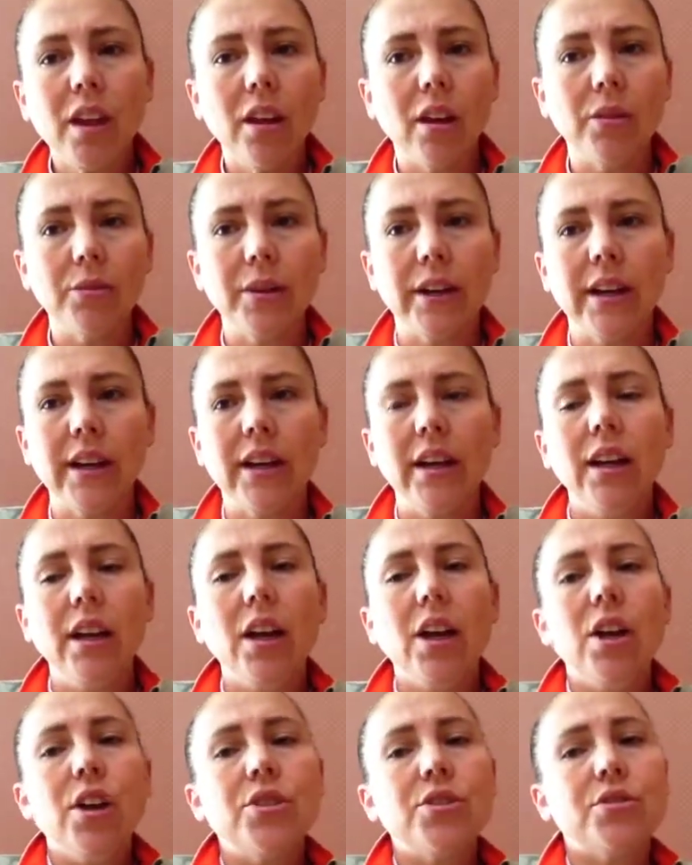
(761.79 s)
Okay,
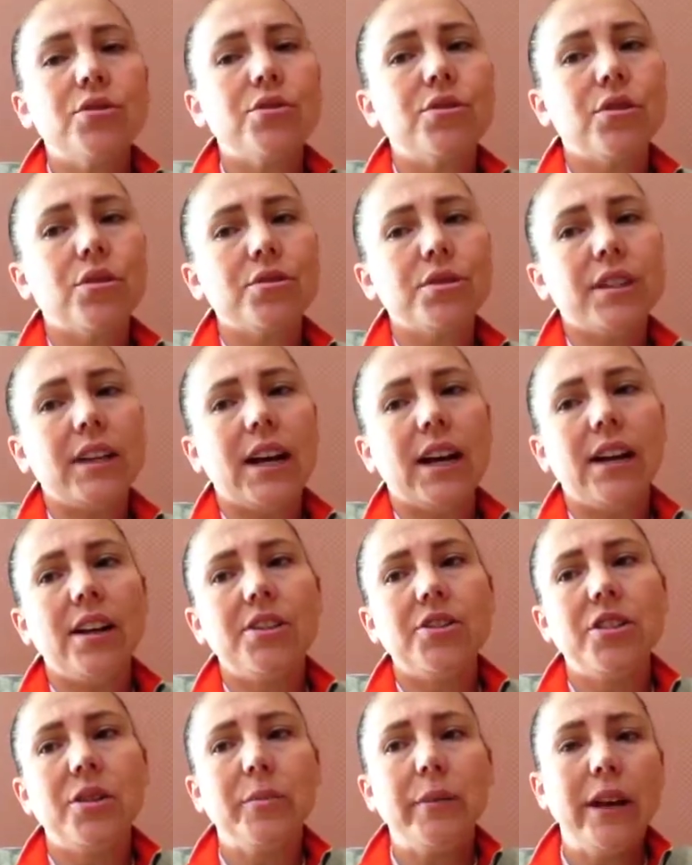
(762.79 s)
so
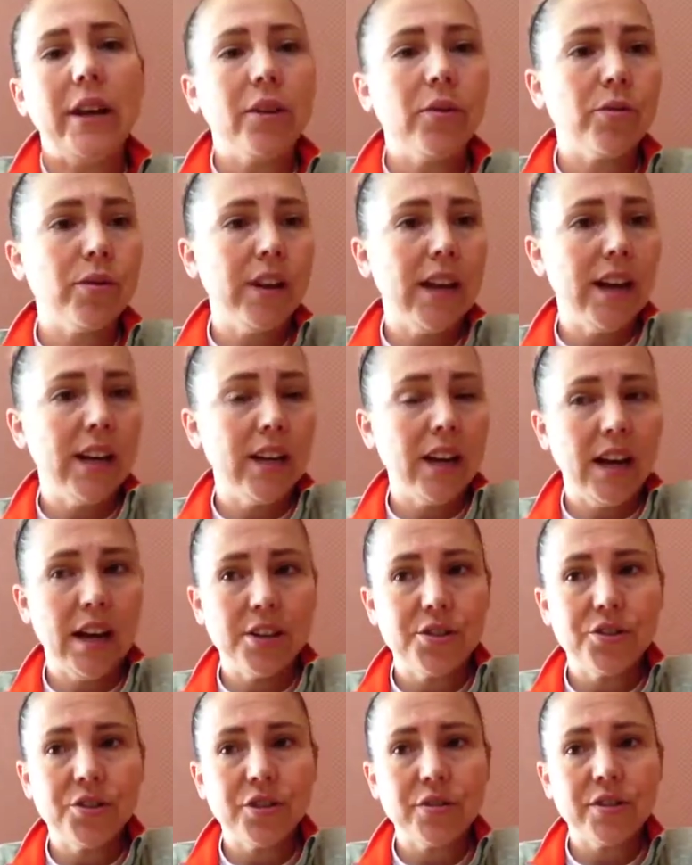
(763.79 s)
sociology may create
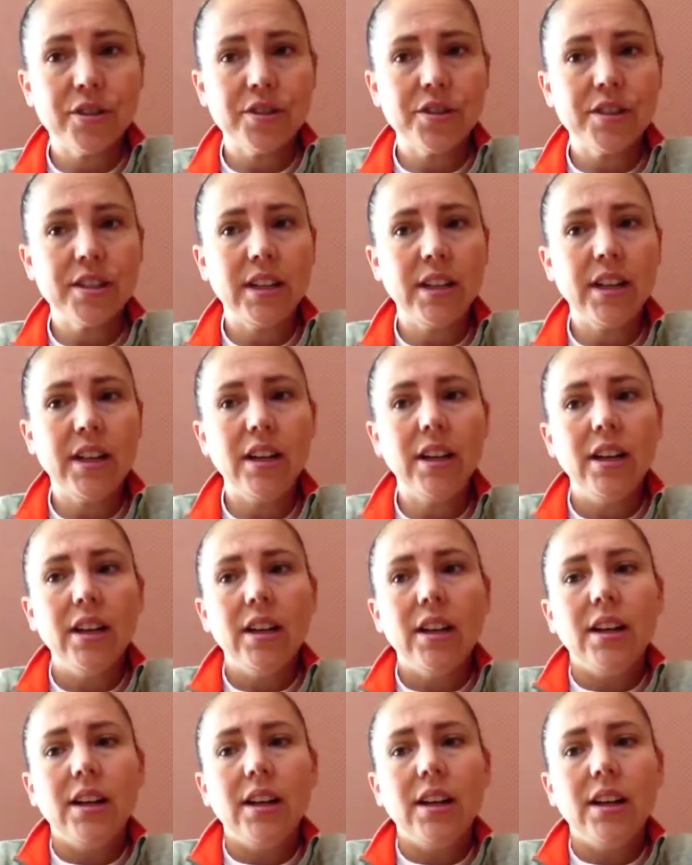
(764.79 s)
controversy.